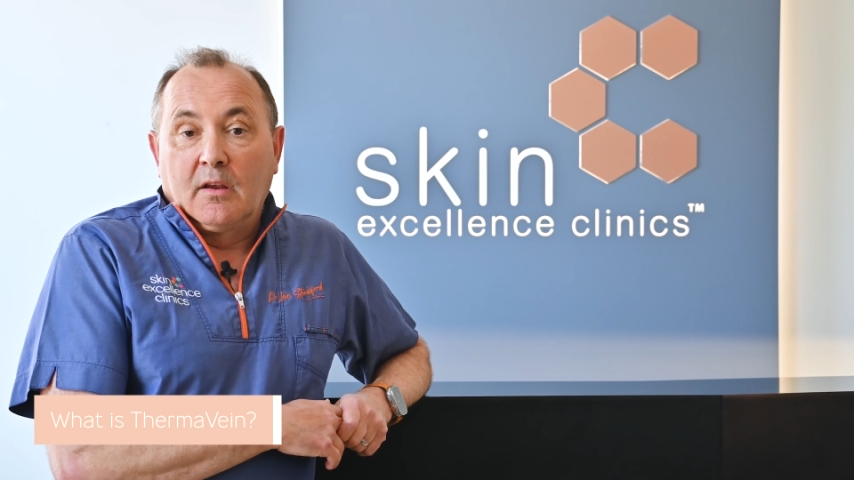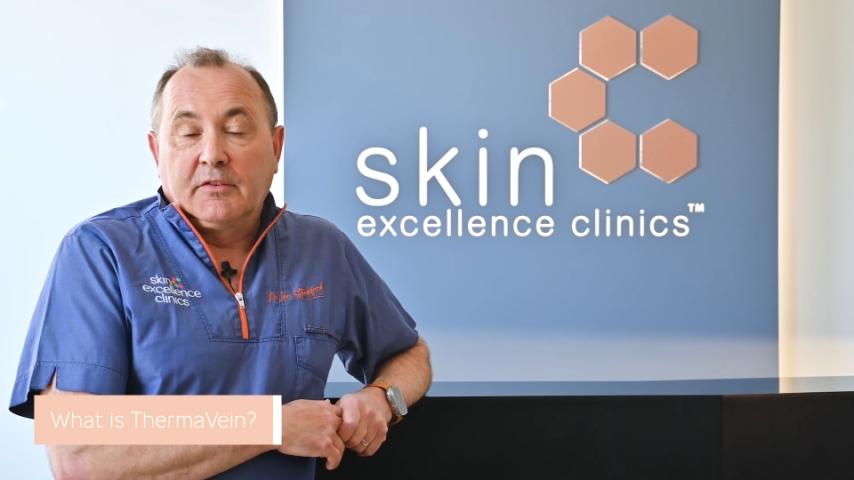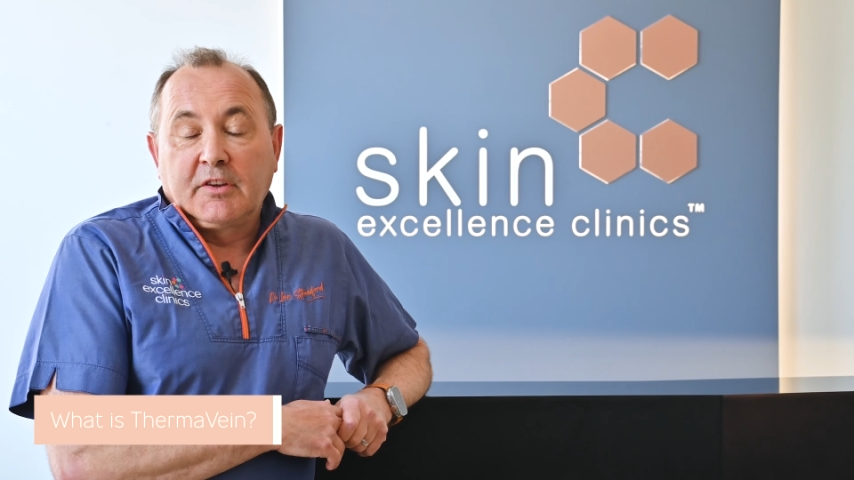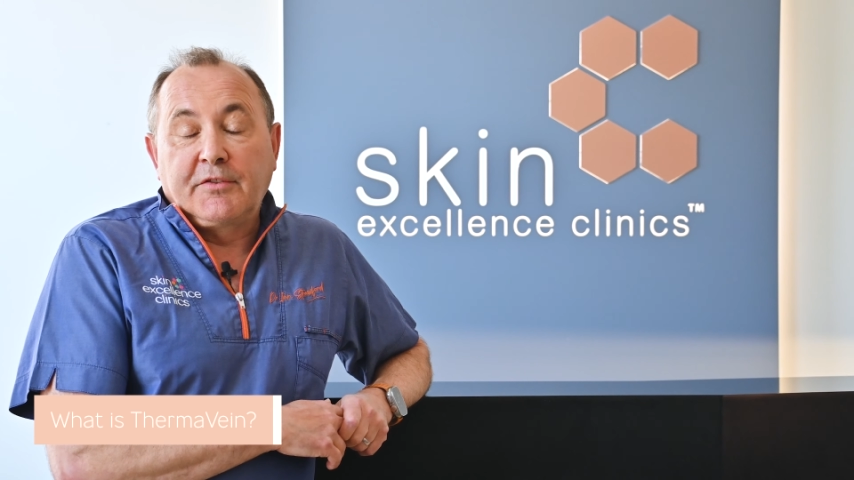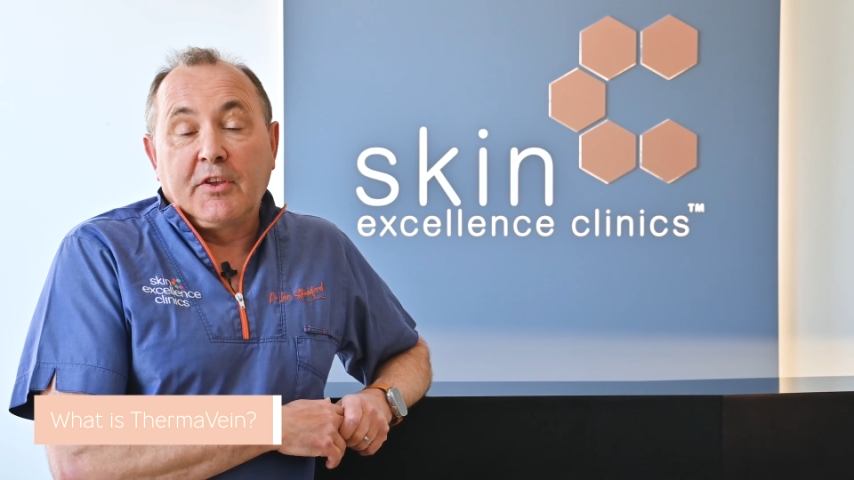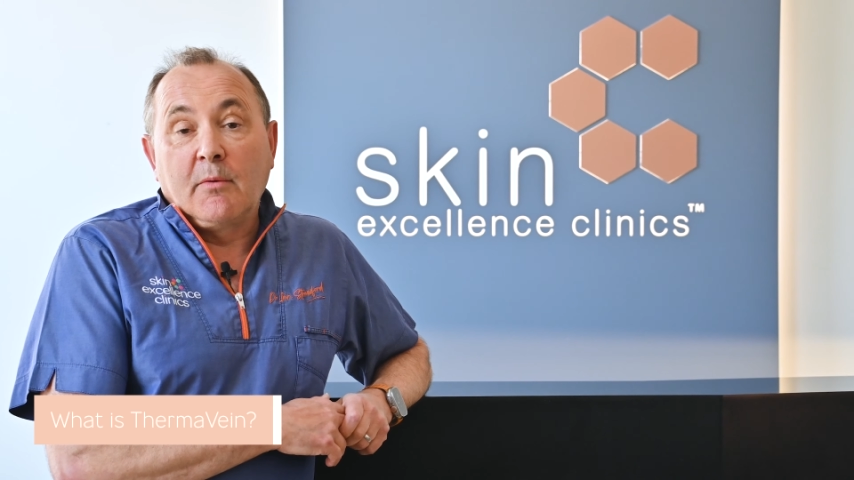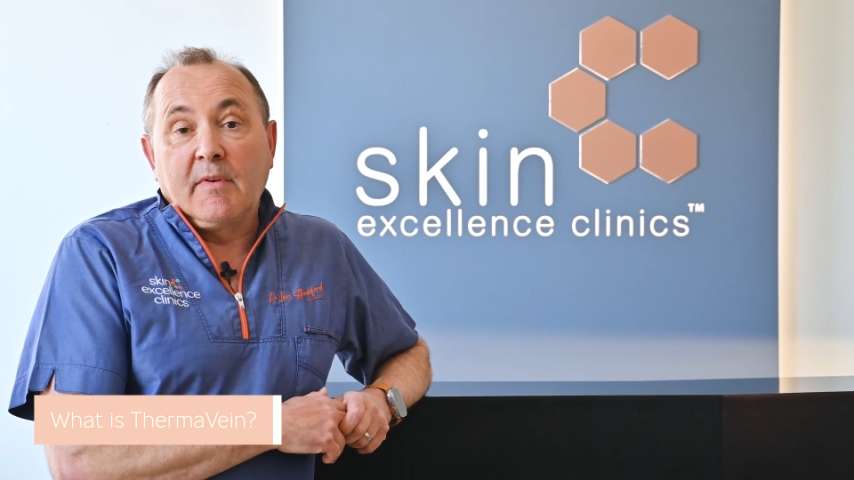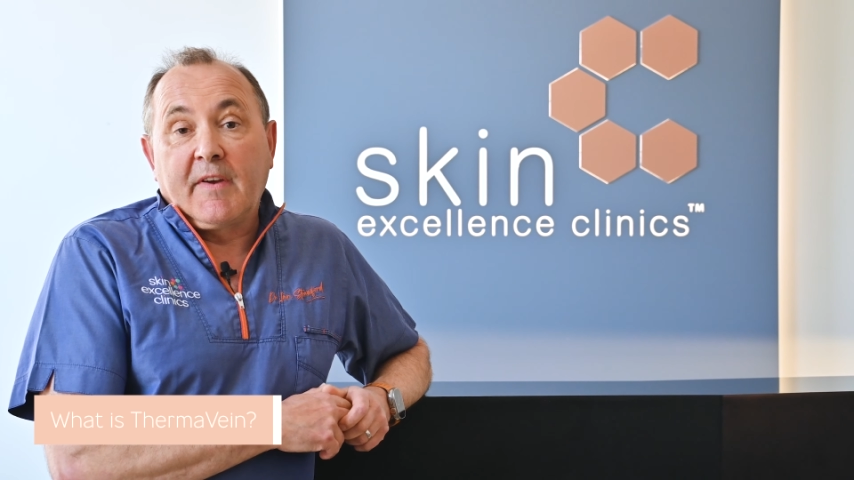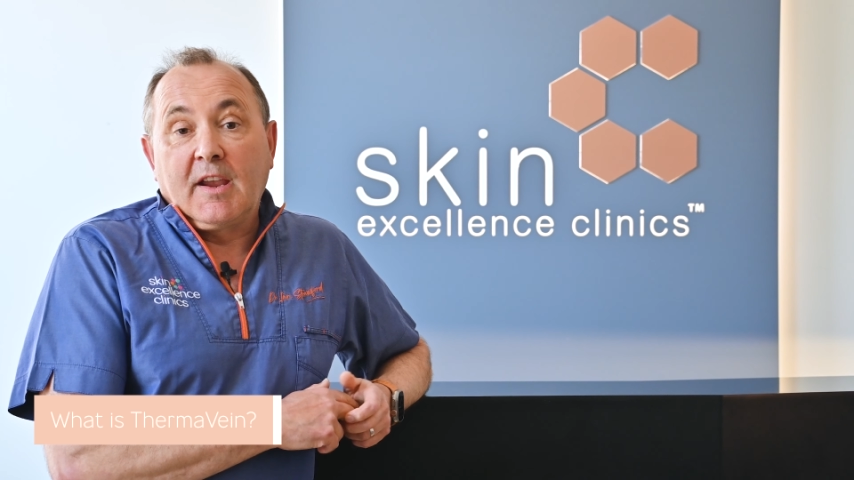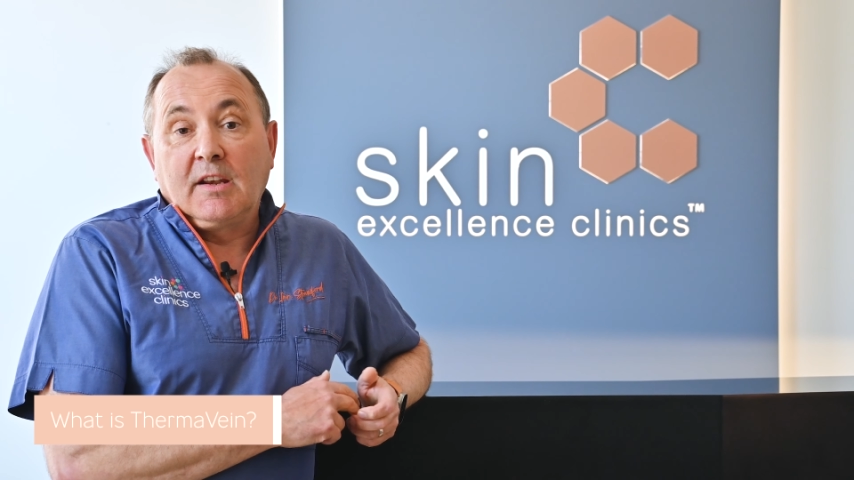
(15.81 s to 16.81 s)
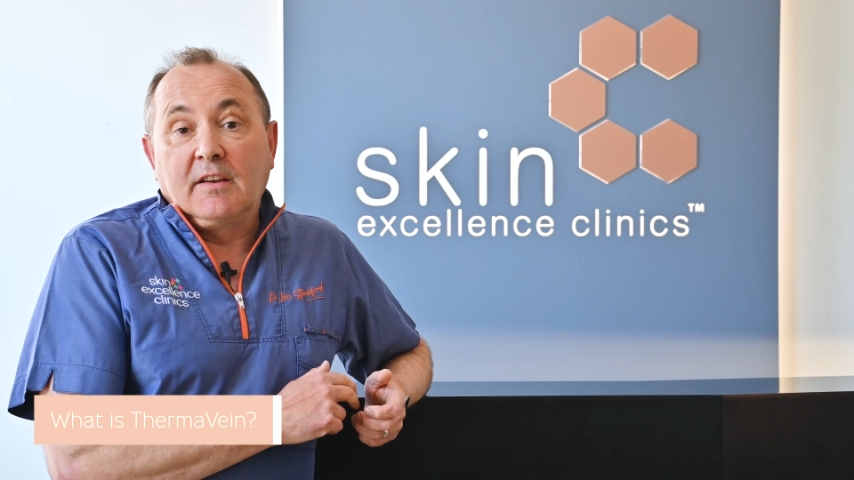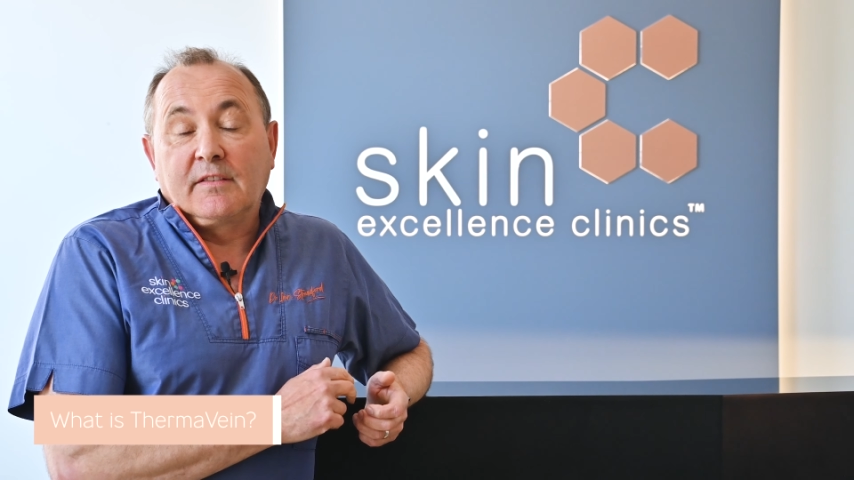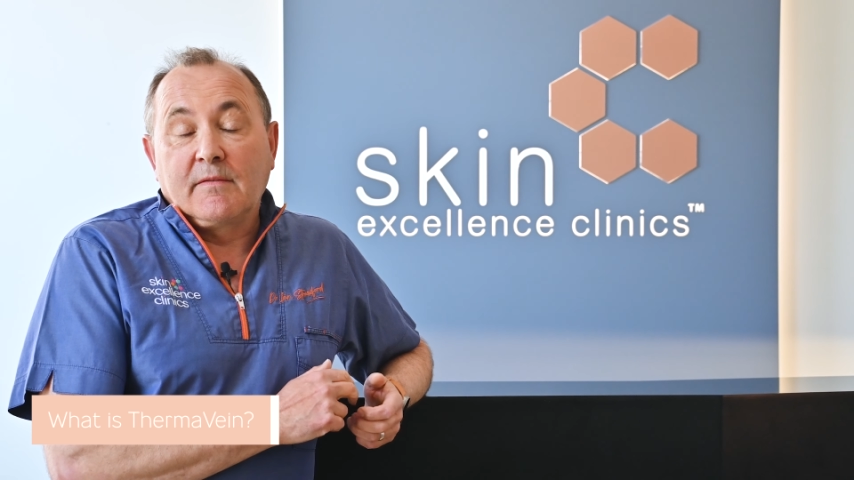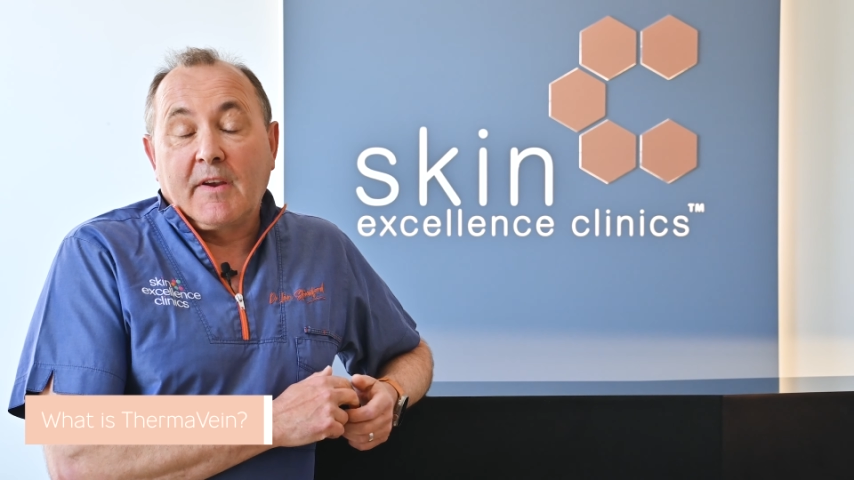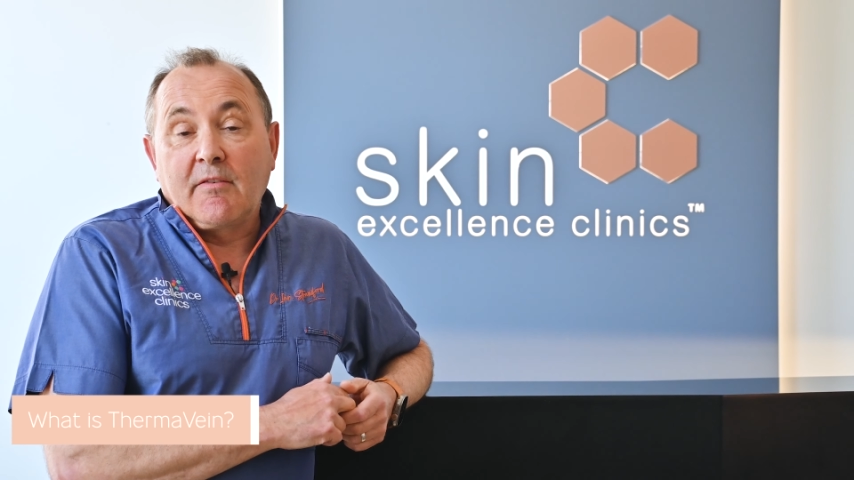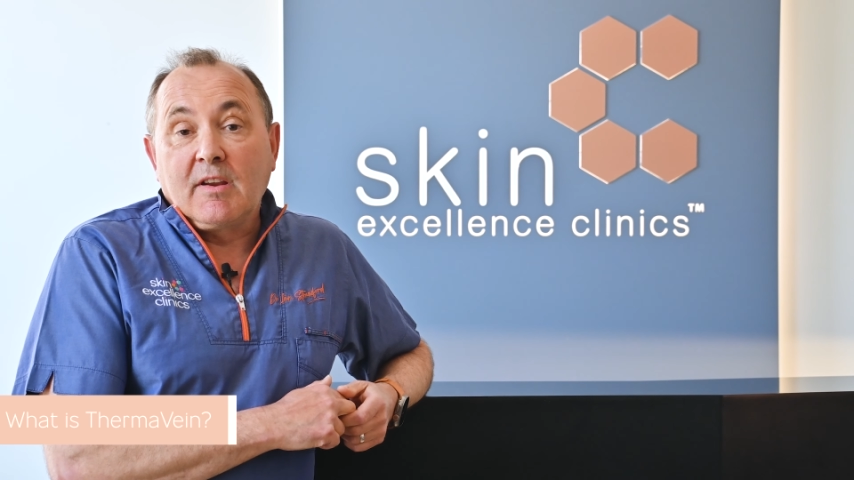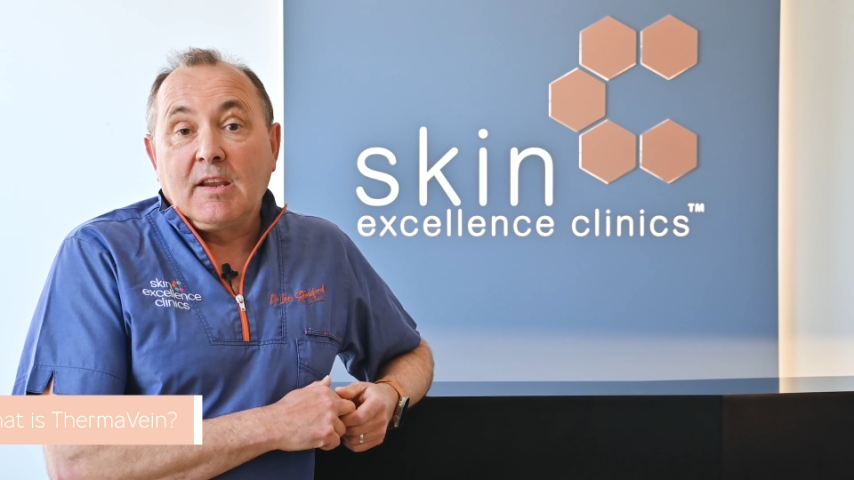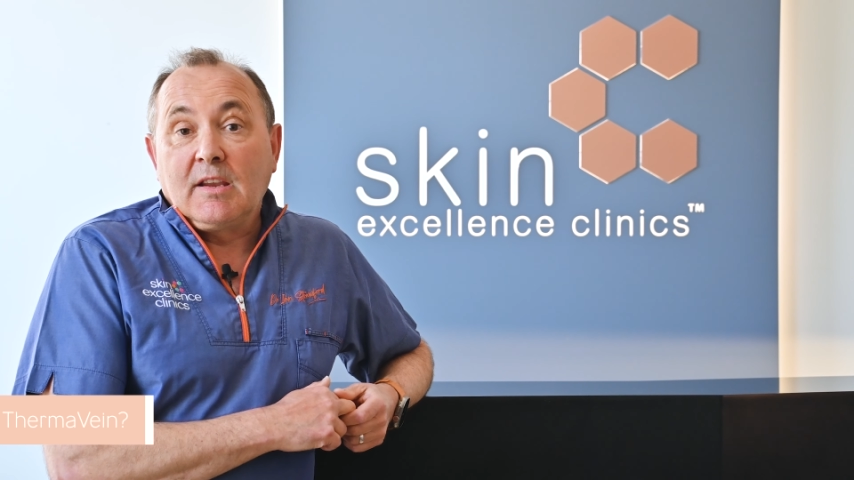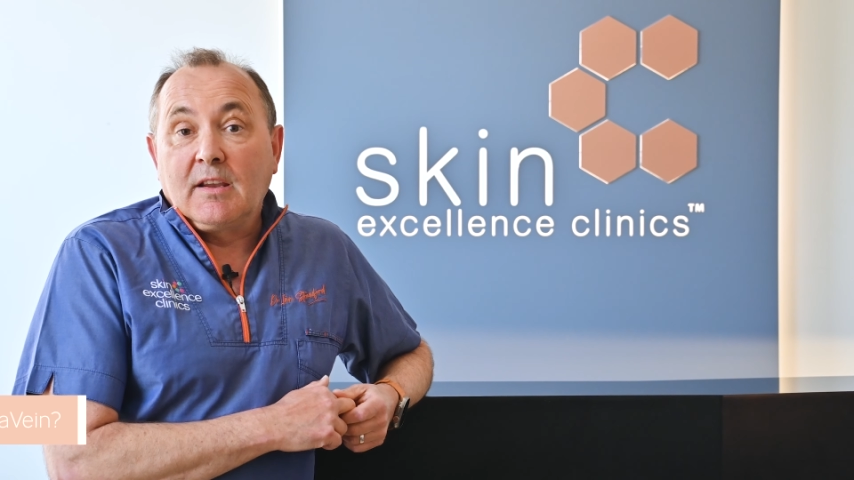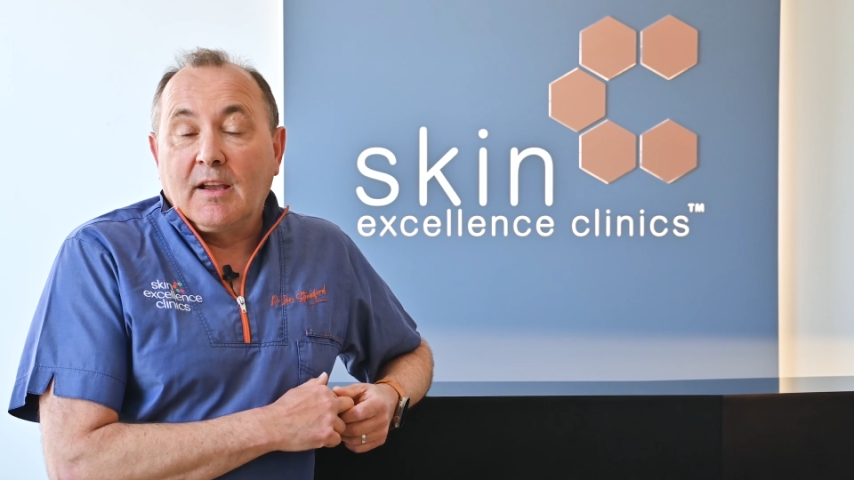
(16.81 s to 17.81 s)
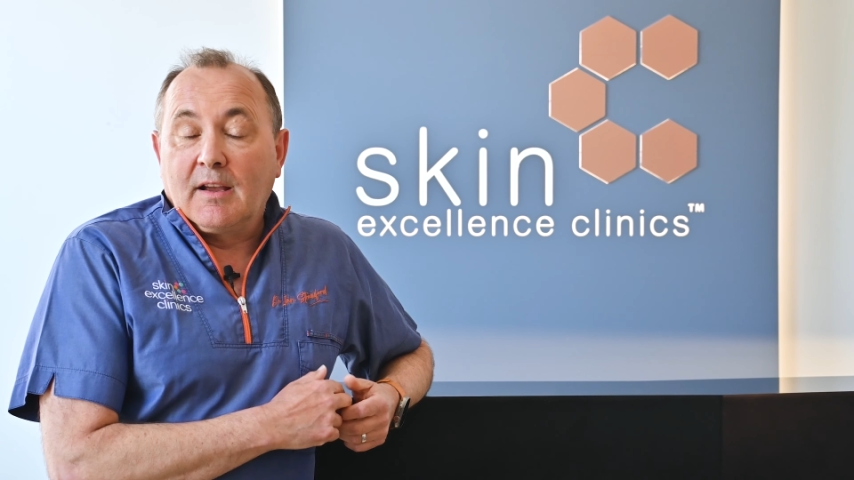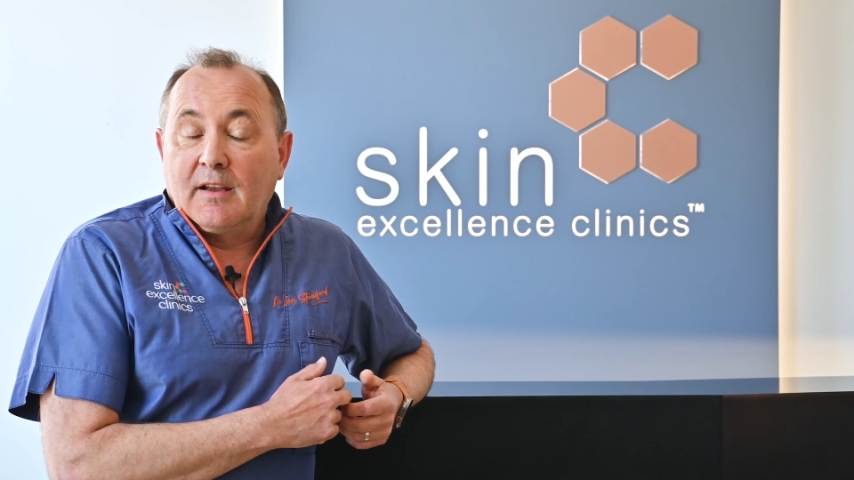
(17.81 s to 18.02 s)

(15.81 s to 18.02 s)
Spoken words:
So Thermavein is a very